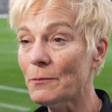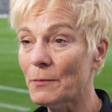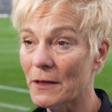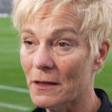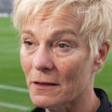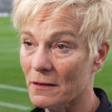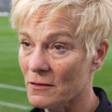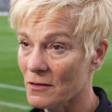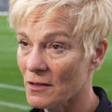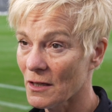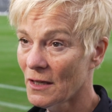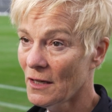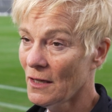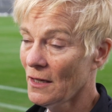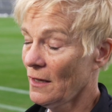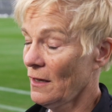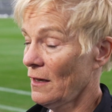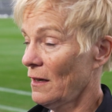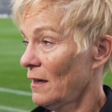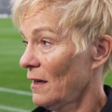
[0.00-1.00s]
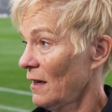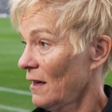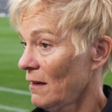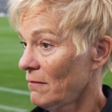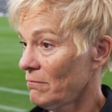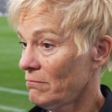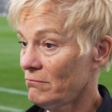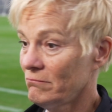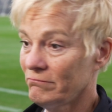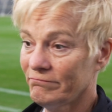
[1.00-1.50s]
because
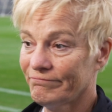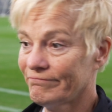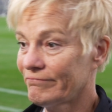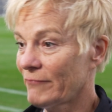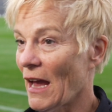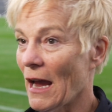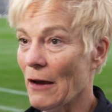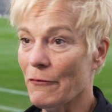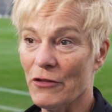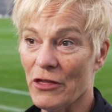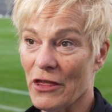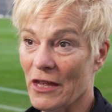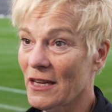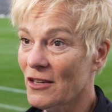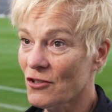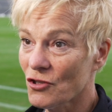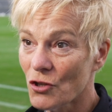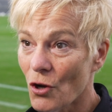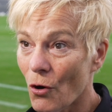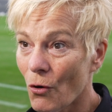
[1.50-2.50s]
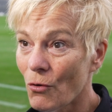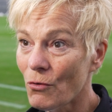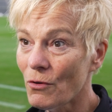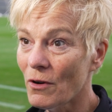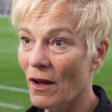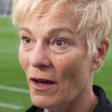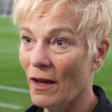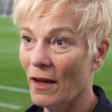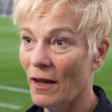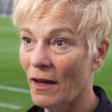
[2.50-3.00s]
everything is
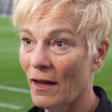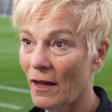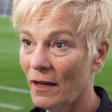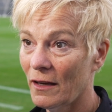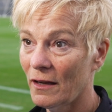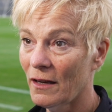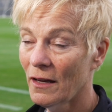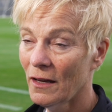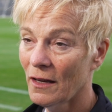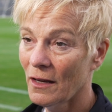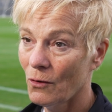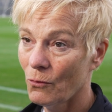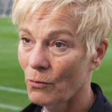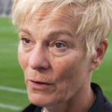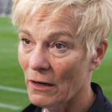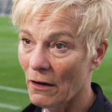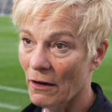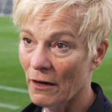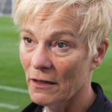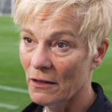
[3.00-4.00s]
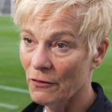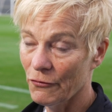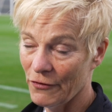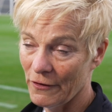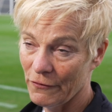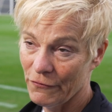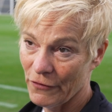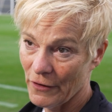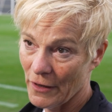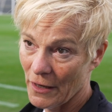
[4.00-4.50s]
known and we are in
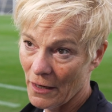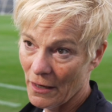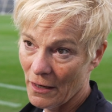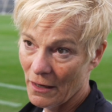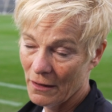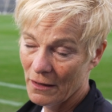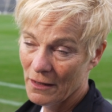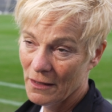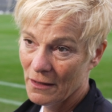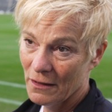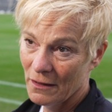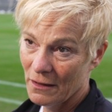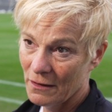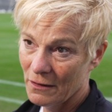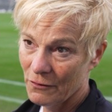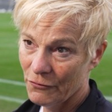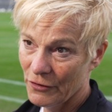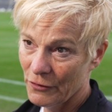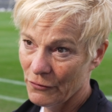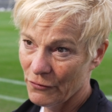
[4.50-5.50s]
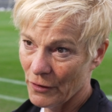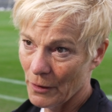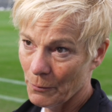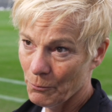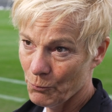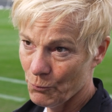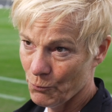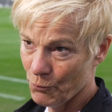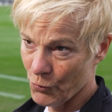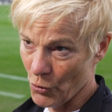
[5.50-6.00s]
a FIFA
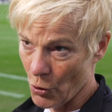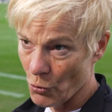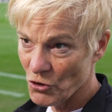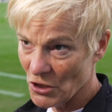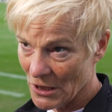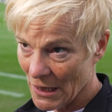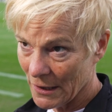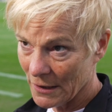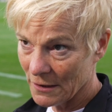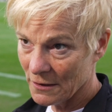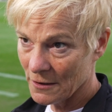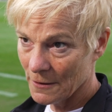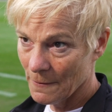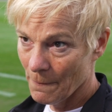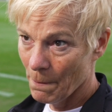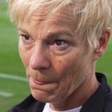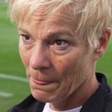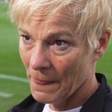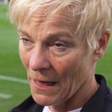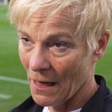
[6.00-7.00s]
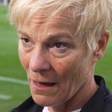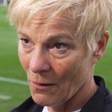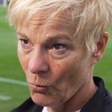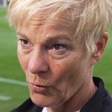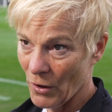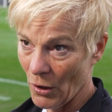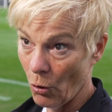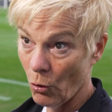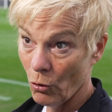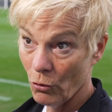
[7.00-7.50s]
project, and
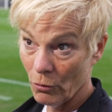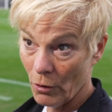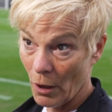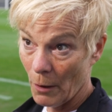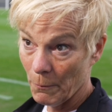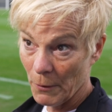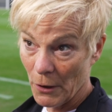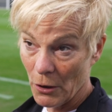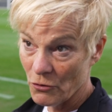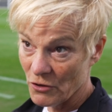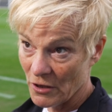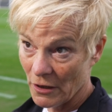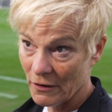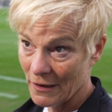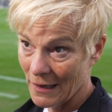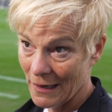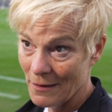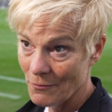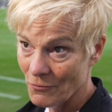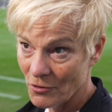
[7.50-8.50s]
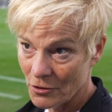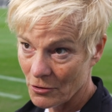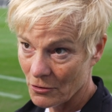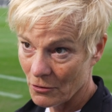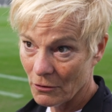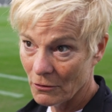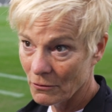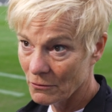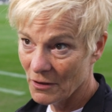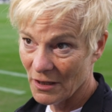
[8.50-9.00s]
we all upload our games,
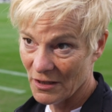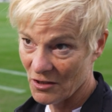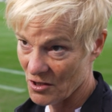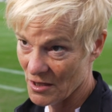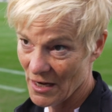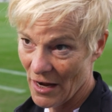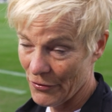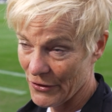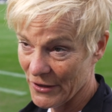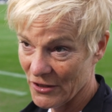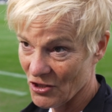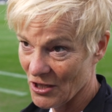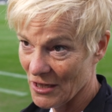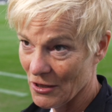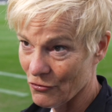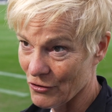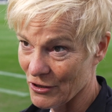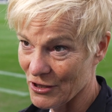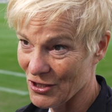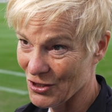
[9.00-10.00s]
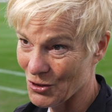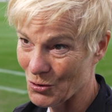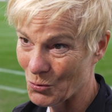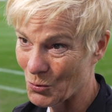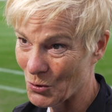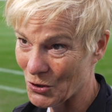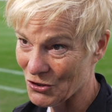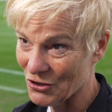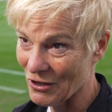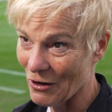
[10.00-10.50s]
so there's nothing secret
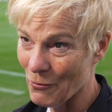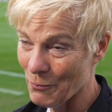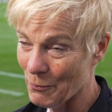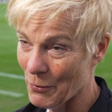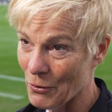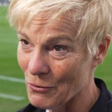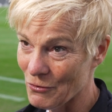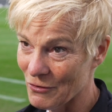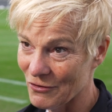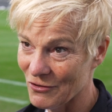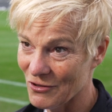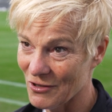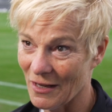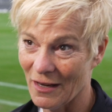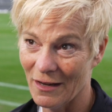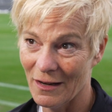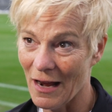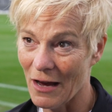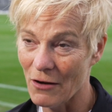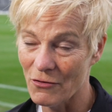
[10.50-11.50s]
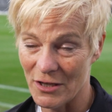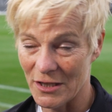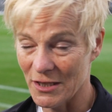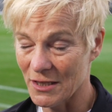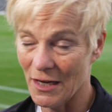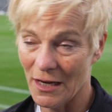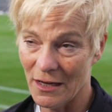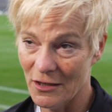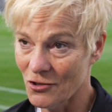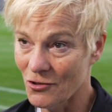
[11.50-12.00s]
towards our opponents. And now these
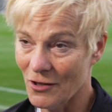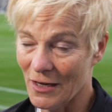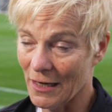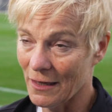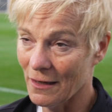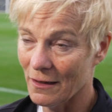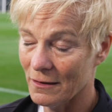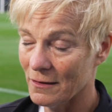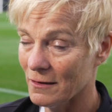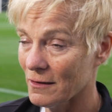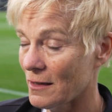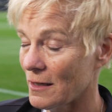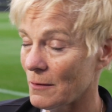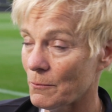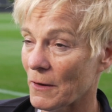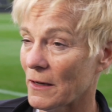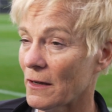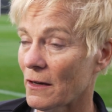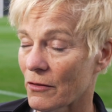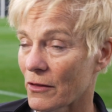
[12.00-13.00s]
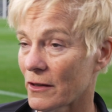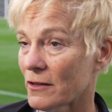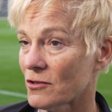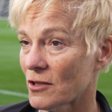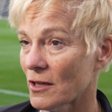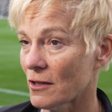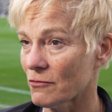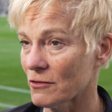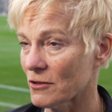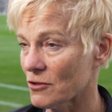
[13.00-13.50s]
days you cannot keep anything
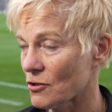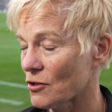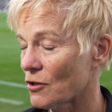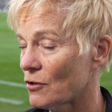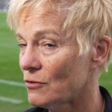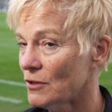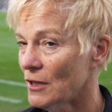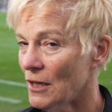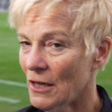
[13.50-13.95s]
secret, so